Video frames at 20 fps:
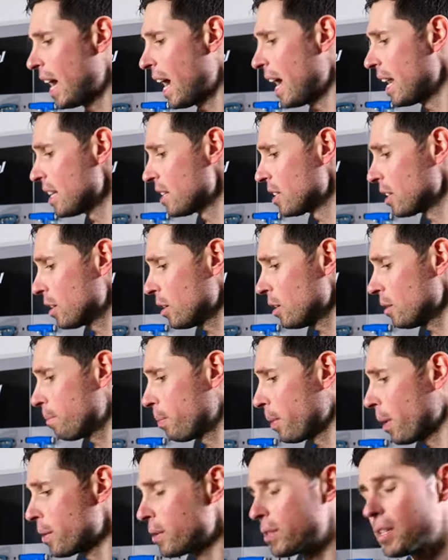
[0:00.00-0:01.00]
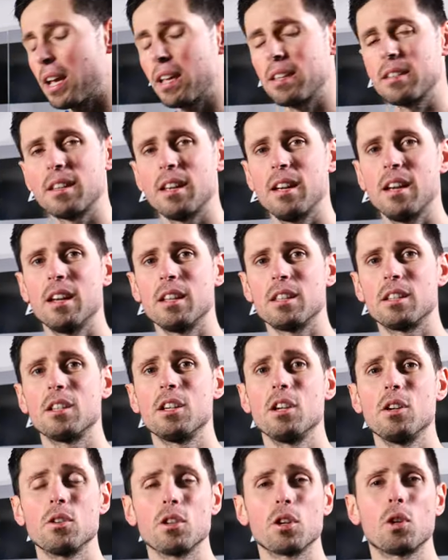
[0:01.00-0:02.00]
and it's a good process to
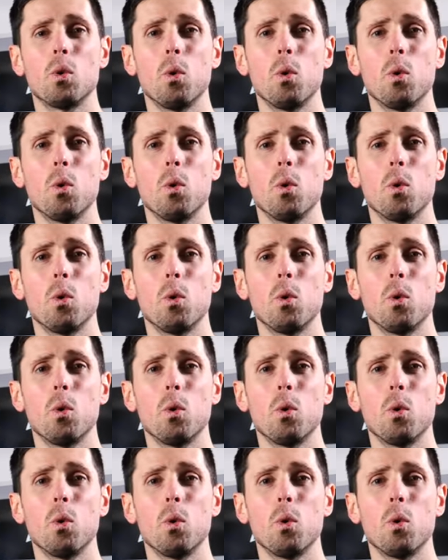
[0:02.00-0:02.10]
use a